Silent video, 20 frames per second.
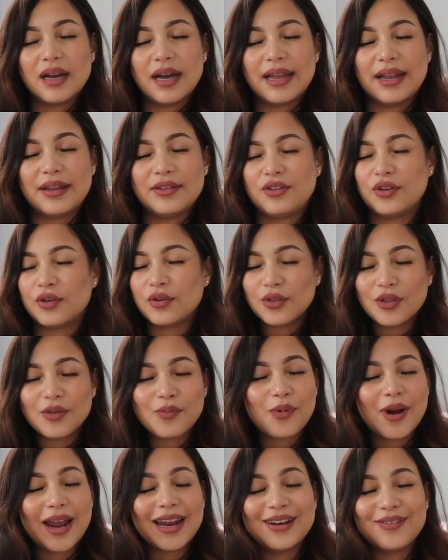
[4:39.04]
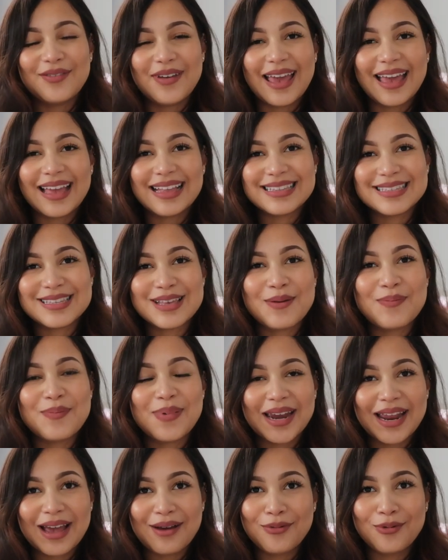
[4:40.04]
I don't know the brand of it,
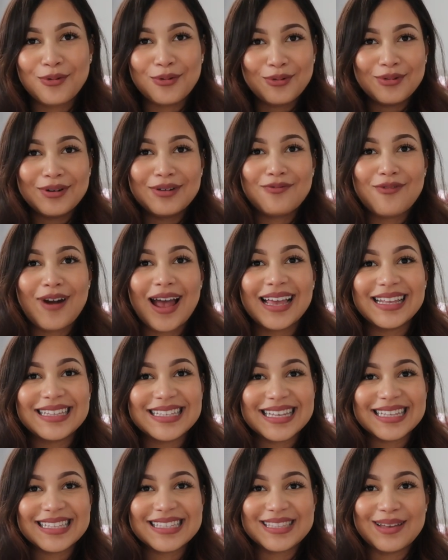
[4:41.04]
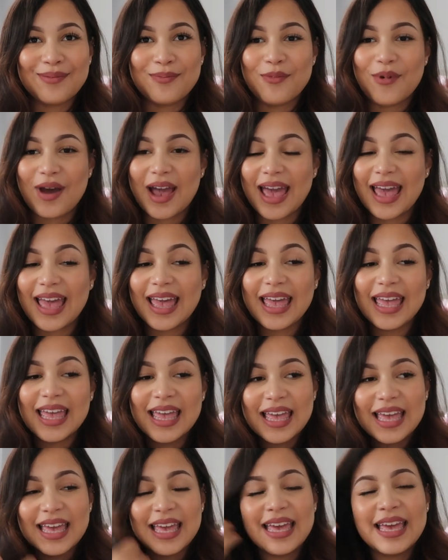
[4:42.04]
but I will write it somewhere.
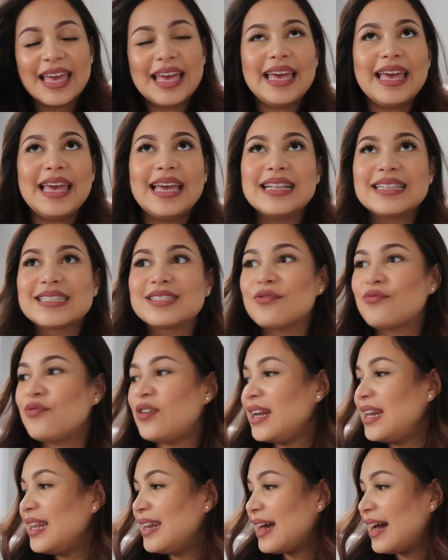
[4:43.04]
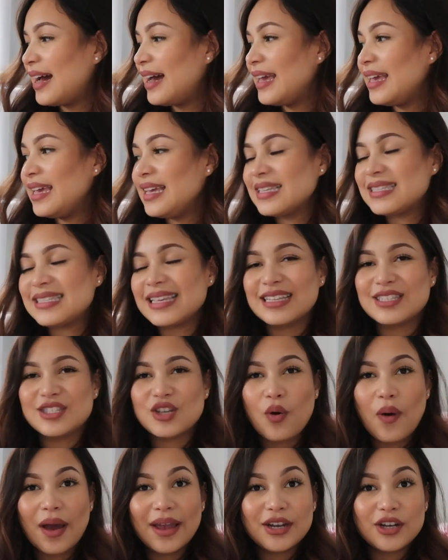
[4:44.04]
It's really nice. It's
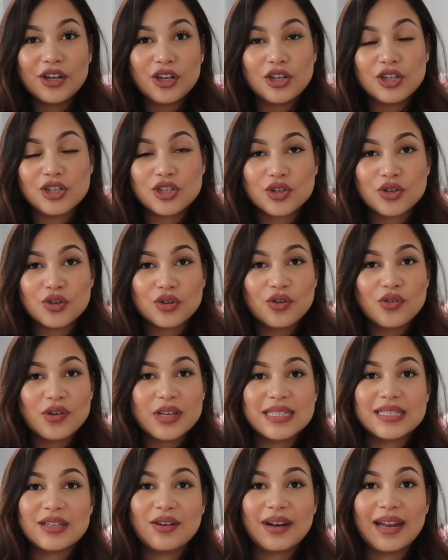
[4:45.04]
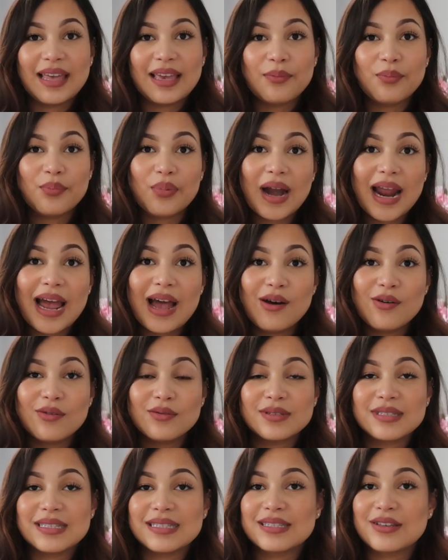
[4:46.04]
quite neutral. It's got like
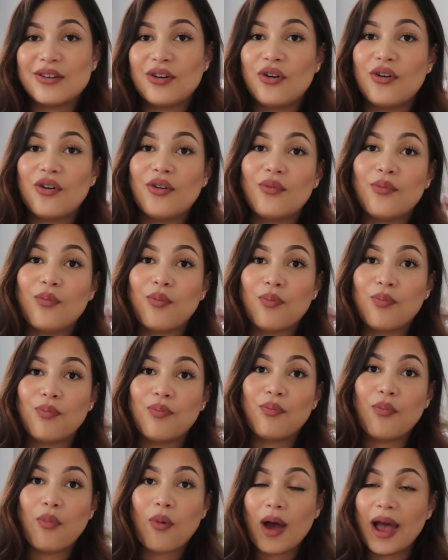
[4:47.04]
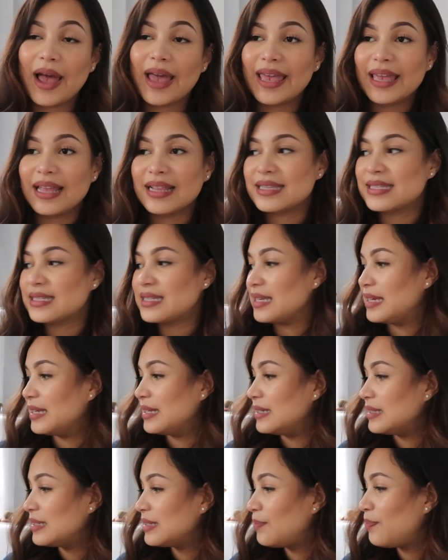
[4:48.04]
browns, it's got whites
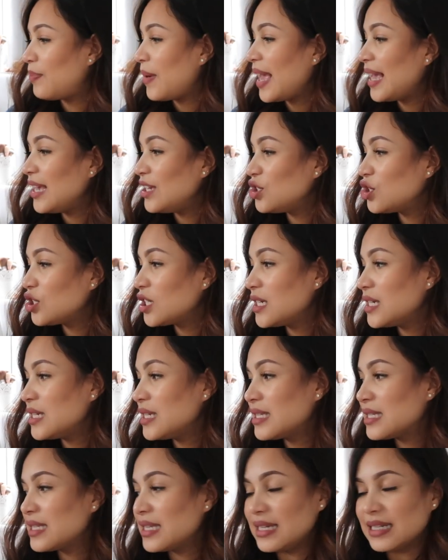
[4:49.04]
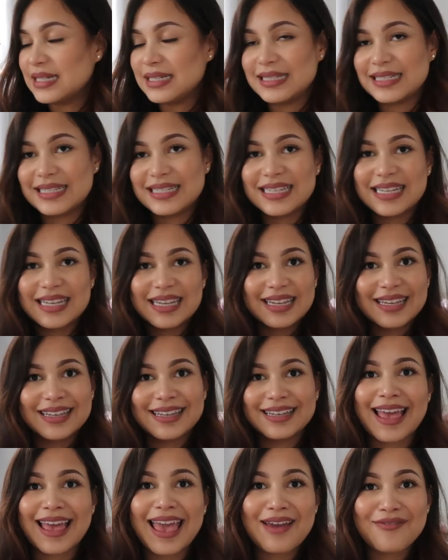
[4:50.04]
and beiges and
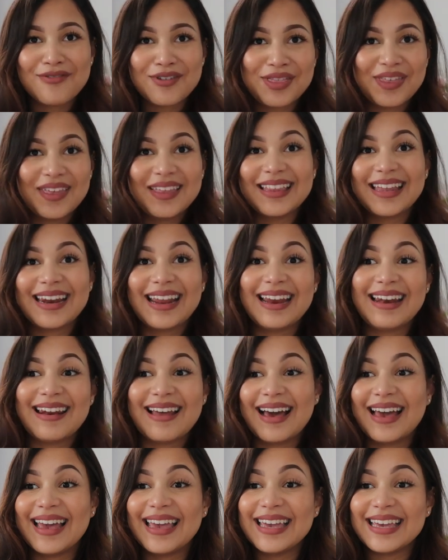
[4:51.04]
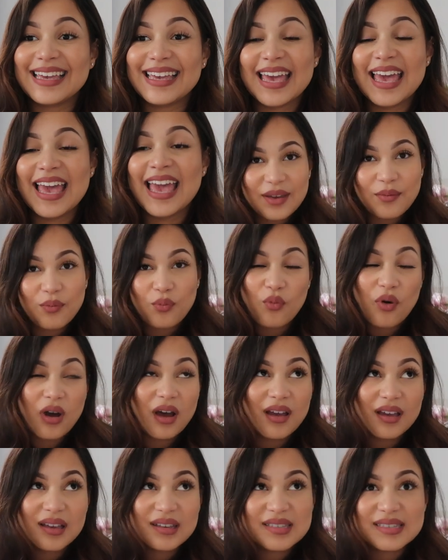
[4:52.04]
everything that I like. It
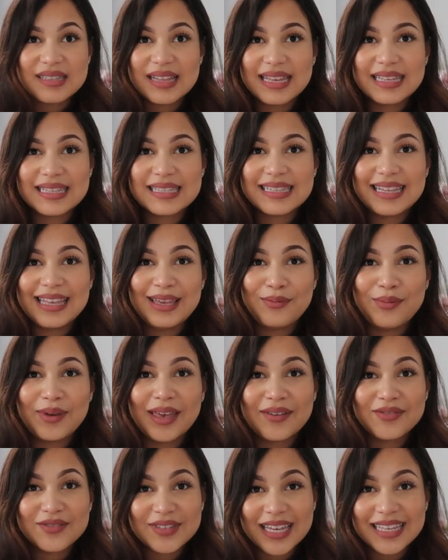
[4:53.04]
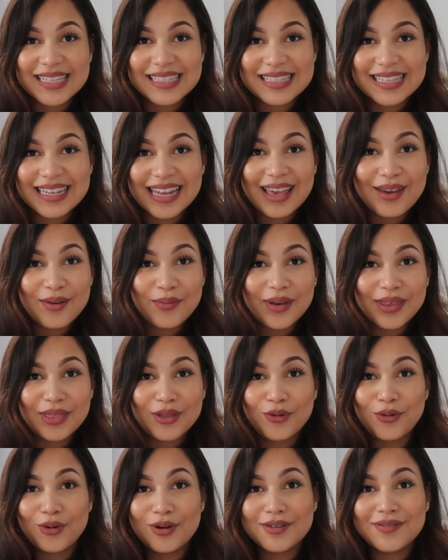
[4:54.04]
works nicely. We have tested it
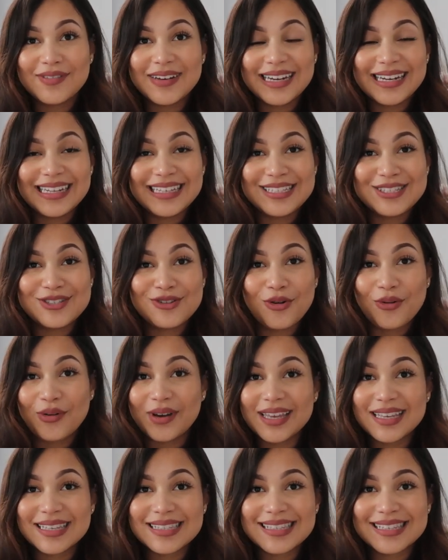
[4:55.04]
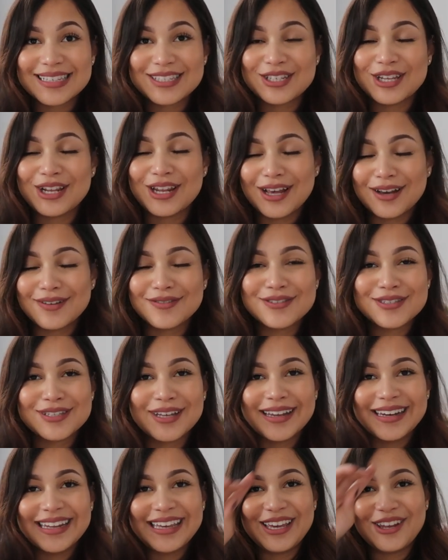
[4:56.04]
with all of Lily's toys. She loves
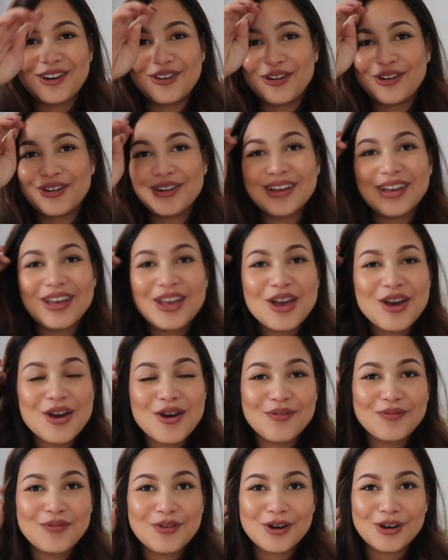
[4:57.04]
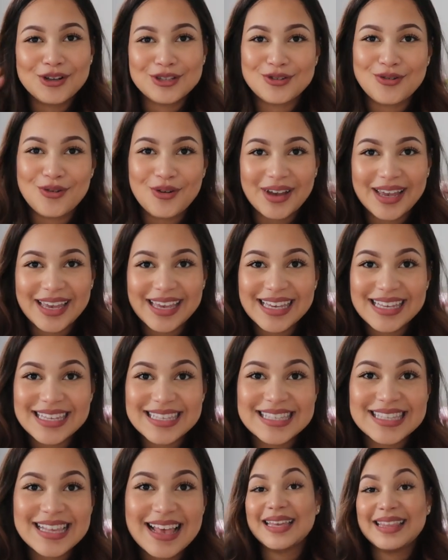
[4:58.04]
turning it on for her toys.